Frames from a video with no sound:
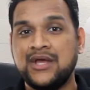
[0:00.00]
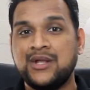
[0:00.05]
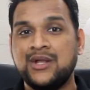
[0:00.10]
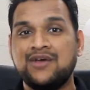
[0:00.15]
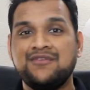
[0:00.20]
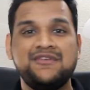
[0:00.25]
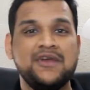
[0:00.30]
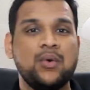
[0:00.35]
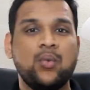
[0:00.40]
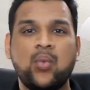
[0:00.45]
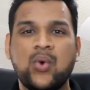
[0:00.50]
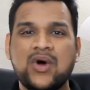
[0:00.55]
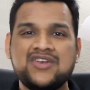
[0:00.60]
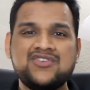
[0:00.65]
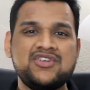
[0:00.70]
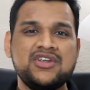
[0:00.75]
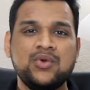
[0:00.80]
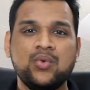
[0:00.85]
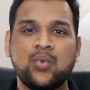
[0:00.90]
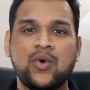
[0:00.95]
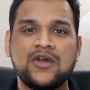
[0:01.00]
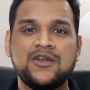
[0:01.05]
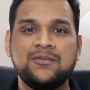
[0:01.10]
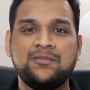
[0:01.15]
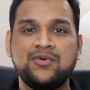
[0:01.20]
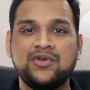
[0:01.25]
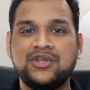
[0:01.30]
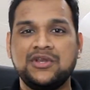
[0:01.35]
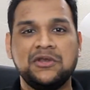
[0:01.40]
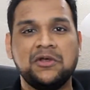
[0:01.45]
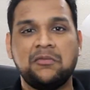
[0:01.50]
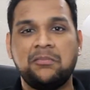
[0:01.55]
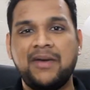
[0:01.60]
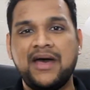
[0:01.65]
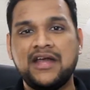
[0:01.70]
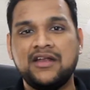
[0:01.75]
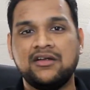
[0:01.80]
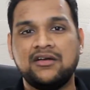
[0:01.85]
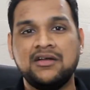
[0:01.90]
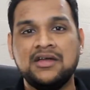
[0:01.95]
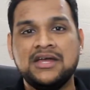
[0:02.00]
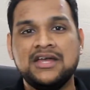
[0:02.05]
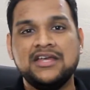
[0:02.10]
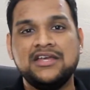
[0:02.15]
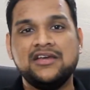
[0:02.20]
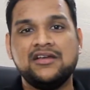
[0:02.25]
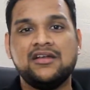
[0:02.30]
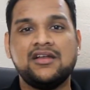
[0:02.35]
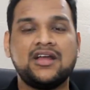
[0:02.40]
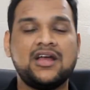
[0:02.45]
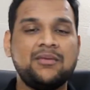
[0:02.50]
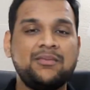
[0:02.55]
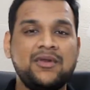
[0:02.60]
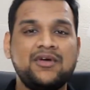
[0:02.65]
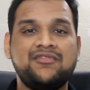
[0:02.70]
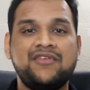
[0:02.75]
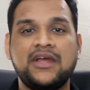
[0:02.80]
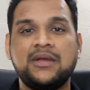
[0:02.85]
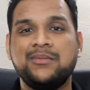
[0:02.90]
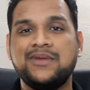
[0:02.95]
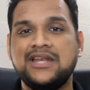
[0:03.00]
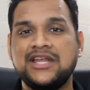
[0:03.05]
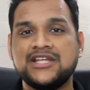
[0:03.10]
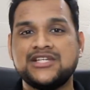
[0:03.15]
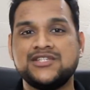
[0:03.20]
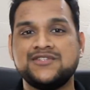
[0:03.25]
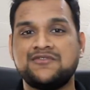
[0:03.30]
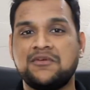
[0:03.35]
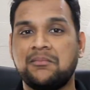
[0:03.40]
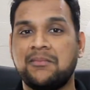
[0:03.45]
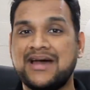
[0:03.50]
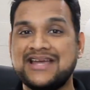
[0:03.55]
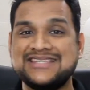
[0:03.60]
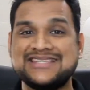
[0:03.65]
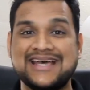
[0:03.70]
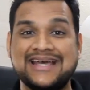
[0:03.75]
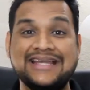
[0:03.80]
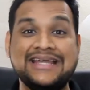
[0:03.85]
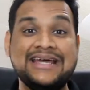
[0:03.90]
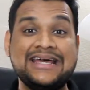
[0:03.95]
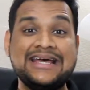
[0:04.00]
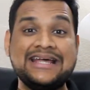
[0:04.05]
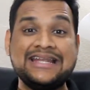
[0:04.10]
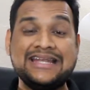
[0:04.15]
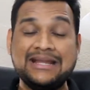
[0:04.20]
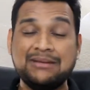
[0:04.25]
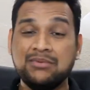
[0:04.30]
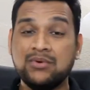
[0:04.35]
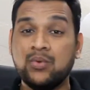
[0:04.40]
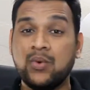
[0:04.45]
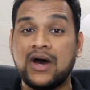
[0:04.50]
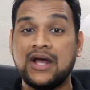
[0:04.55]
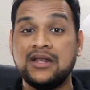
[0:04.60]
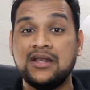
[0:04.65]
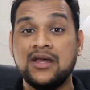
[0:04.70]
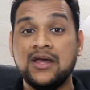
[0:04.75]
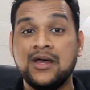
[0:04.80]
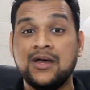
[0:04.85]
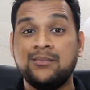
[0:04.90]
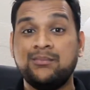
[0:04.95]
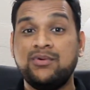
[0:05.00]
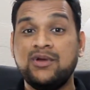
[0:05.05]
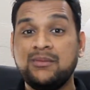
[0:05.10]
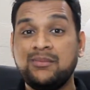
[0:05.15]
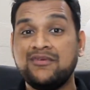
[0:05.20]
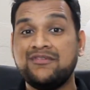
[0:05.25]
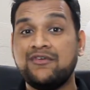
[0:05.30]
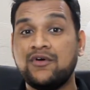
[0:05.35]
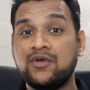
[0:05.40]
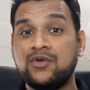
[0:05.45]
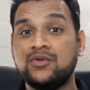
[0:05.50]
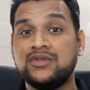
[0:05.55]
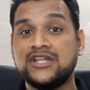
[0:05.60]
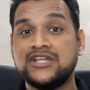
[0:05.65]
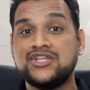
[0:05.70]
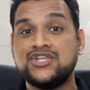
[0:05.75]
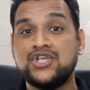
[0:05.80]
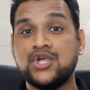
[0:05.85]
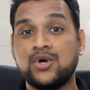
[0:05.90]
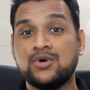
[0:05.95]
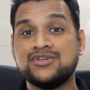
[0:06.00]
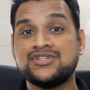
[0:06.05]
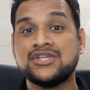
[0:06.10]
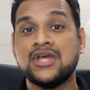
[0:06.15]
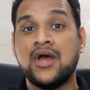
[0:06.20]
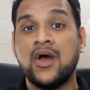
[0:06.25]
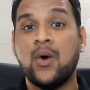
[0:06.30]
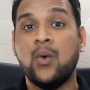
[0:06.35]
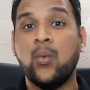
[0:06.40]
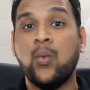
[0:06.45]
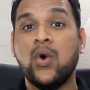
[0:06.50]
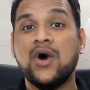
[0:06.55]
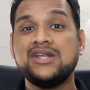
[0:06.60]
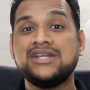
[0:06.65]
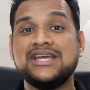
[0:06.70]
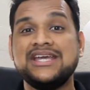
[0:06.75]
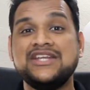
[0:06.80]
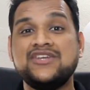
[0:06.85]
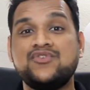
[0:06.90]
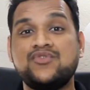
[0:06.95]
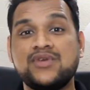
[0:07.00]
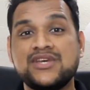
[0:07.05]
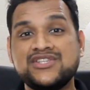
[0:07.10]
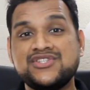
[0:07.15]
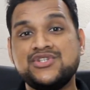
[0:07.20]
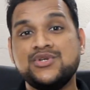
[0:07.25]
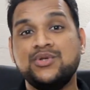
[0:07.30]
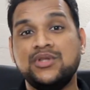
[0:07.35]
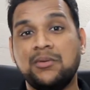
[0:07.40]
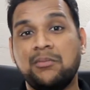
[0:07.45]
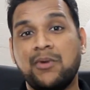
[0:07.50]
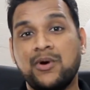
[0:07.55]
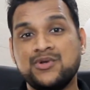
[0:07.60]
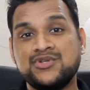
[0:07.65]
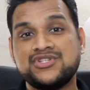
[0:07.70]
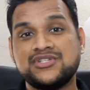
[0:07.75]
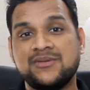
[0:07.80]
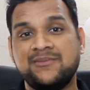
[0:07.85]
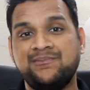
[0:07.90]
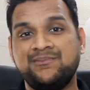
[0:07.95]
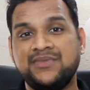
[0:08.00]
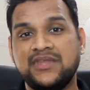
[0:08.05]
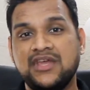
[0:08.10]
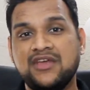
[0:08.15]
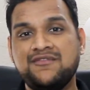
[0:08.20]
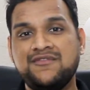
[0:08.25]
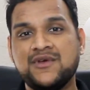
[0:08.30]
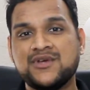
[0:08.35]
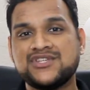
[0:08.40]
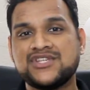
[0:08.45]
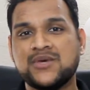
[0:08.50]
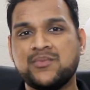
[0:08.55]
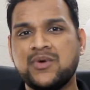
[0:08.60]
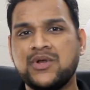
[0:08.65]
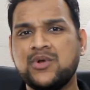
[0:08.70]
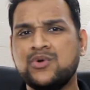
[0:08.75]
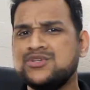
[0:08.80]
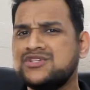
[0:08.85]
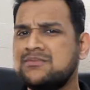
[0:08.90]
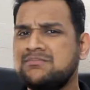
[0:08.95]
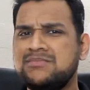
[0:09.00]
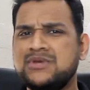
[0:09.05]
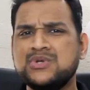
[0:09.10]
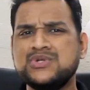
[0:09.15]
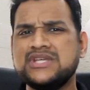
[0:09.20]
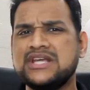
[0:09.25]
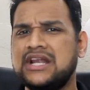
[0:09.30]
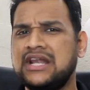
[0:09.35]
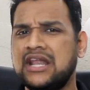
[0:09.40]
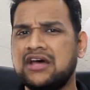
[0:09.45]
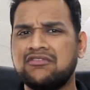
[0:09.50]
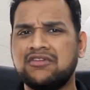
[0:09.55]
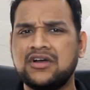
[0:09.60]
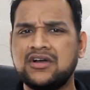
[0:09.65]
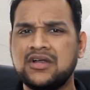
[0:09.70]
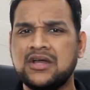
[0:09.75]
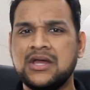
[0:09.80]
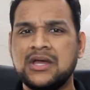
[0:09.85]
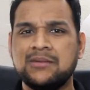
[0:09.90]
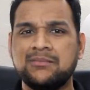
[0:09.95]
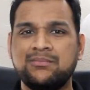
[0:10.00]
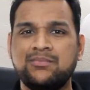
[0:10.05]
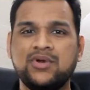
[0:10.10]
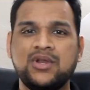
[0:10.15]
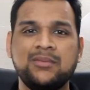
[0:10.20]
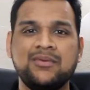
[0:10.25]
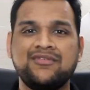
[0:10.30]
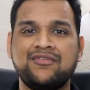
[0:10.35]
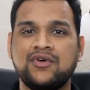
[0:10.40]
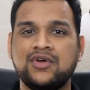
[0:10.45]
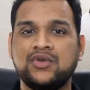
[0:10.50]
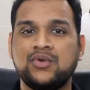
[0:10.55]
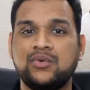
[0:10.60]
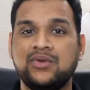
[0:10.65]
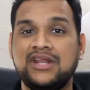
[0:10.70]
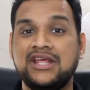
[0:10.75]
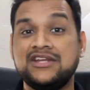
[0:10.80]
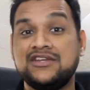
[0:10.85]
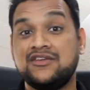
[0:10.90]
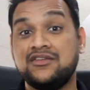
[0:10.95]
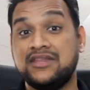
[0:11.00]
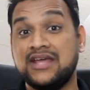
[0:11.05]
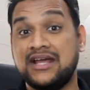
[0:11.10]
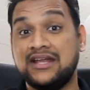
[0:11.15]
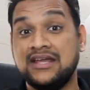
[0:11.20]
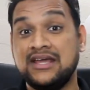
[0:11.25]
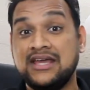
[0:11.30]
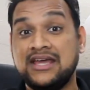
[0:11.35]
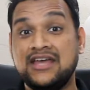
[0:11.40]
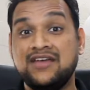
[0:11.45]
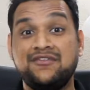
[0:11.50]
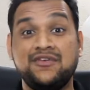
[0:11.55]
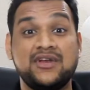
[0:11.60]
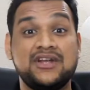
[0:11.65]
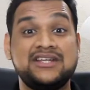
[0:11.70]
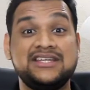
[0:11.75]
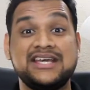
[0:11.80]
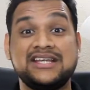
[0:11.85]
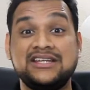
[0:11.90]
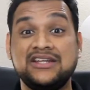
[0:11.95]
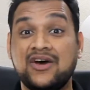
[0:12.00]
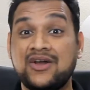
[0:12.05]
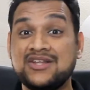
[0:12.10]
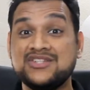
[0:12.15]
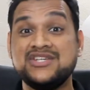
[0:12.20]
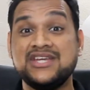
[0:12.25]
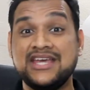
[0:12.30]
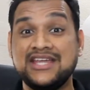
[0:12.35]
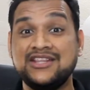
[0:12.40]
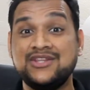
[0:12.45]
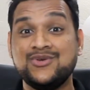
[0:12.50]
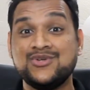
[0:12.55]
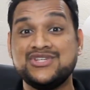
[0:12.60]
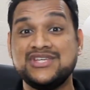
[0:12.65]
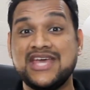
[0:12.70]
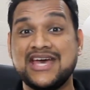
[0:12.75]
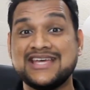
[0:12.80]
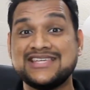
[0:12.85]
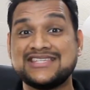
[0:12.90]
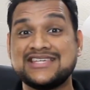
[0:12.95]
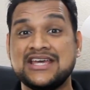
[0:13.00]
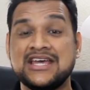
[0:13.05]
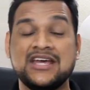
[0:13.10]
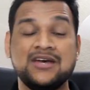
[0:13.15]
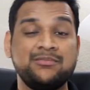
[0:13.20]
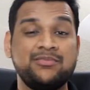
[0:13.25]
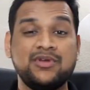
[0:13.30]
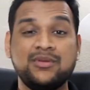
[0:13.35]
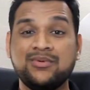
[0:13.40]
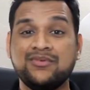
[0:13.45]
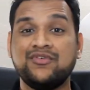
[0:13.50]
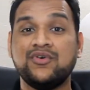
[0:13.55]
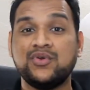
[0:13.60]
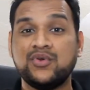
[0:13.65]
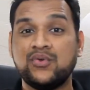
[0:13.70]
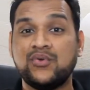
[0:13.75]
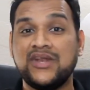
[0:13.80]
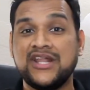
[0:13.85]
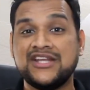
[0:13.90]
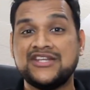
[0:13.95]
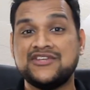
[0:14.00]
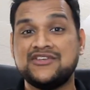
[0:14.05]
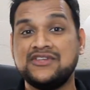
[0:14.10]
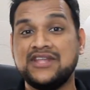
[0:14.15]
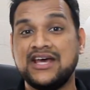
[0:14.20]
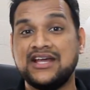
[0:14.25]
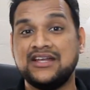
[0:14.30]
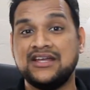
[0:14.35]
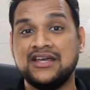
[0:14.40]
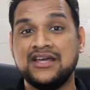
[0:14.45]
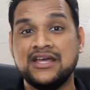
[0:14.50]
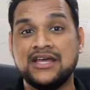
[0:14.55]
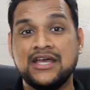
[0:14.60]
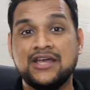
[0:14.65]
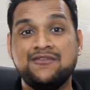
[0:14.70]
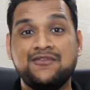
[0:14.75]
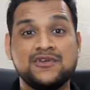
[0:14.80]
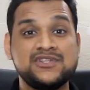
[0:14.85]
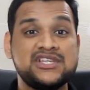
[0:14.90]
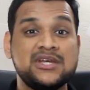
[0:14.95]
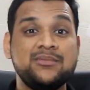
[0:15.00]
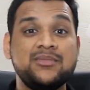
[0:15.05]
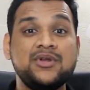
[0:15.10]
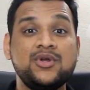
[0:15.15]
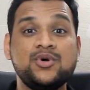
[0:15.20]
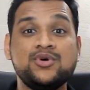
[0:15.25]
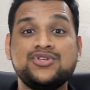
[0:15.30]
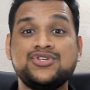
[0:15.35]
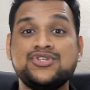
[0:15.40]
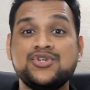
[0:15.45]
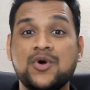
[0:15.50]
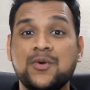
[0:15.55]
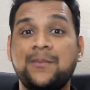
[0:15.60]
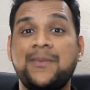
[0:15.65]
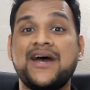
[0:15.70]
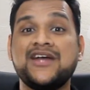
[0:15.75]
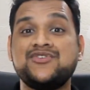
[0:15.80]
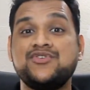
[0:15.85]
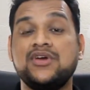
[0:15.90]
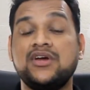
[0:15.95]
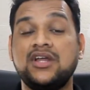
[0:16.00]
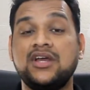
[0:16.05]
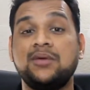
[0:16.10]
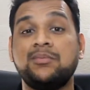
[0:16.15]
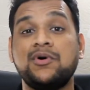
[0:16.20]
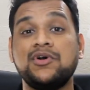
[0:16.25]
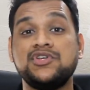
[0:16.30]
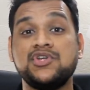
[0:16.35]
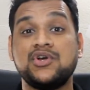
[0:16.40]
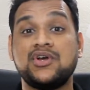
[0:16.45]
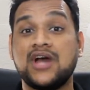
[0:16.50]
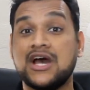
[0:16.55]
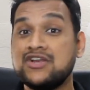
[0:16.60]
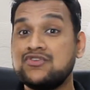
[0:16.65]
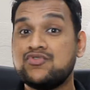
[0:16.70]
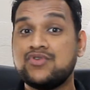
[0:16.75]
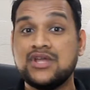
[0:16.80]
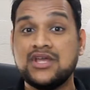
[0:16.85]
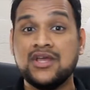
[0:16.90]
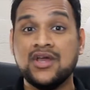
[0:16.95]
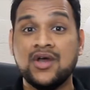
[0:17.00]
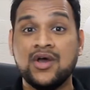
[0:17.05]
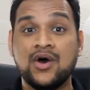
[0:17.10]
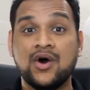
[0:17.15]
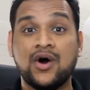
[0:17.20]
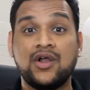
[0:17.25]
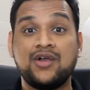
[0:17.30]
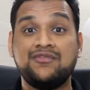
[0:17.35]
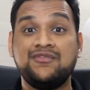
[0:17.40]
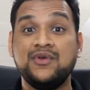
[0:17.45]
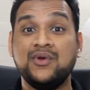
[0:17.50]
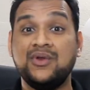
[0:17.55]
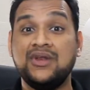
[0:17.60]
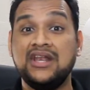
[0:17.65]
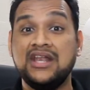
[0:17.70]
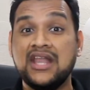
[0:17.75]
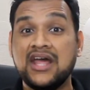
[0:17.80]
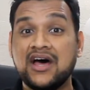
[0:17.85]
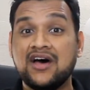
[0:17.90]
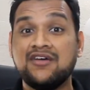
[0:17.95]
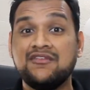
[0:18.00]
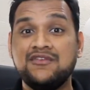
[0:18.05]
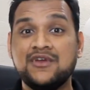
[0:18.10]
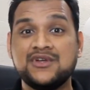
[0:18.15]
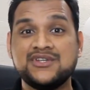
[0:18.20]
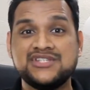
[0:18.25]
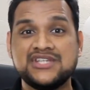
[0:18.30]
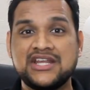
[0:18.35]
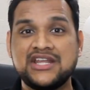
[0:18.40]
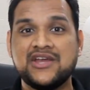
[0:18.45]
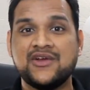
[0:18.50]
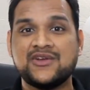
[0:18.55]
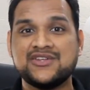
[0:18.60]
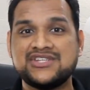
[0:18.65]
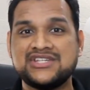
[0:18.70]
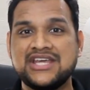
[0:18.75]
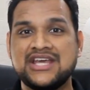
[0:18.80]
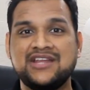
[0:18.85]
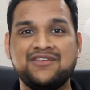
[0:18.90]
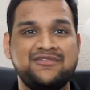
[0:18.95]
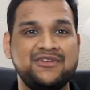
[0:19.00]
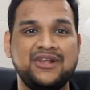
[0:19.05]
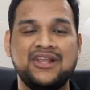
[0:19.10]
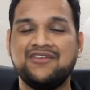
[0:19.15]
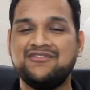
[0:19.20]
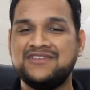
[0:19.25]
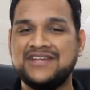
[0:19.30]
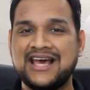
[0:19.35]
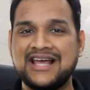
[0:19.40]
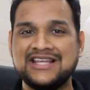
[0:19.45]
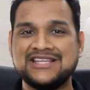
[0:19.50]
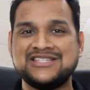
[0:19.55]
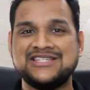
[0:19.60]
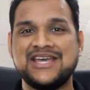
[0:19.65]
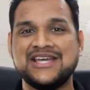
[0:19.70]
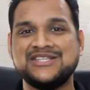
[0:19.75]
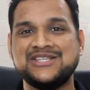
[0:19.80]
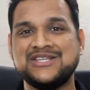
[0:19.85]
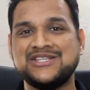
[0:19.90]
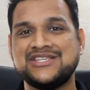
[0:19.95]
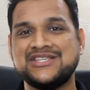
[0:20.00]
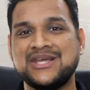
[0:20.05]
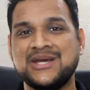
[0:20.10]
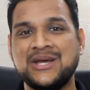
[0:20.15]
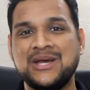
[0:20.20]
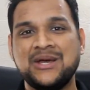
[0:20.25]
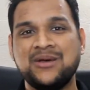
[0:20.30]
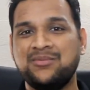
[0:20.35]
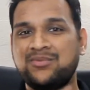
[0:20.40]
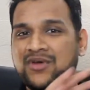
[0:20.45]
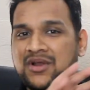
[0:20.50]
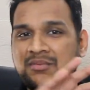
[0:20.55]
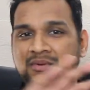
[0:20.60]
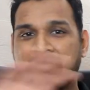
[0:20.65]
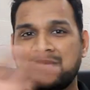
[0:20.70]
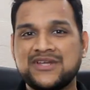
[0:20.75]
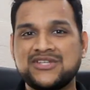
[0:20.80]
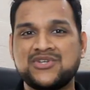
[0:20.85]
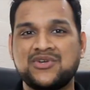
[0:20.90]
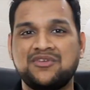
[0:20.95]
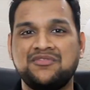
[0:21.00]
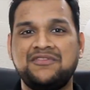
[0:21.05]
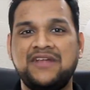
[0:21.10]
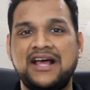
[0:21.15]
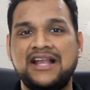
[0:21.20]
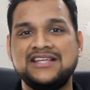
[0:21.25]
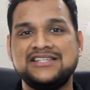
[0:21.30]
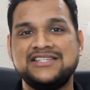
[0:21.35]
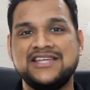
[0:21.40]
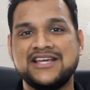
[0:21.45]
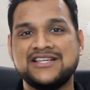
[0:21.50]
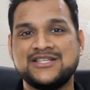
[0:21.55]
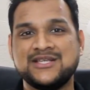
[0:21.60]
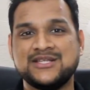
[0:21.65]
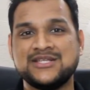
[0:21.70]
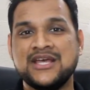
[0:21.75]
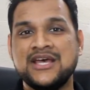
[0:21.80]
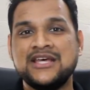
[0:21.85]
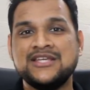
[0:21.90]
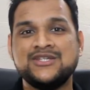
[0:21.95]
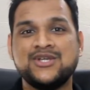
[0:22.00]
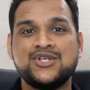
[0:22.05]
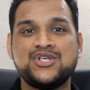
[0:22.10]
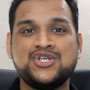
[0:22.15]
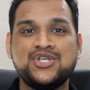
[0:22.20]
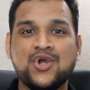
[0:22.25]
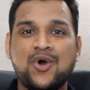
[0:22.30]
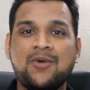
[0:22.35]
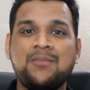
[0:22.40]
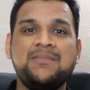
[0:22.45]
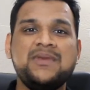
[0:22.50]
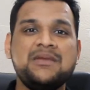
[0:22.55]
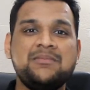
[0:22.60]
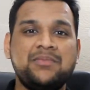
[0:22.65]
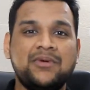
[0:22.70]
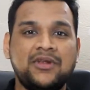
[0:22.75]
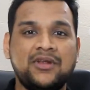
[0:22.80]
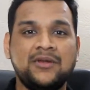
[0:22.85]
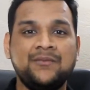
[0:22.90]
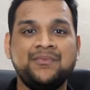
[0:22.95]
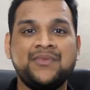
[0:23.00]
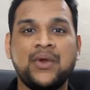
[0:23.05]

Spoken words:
Now, if you're wondering what to put in your banner, here are a couple of recommendations from my side. Number 1, put up a photo that shows what interests you the most. If you're someone who's a music lover, put up a photo related to that. If you're a technology enthusiast, put up a photo related to that. If you're someone who's so patriotic about your country, or if you love your city or state, if you love Dallas, Texas, put up a picture of Dallas, Texas. So show people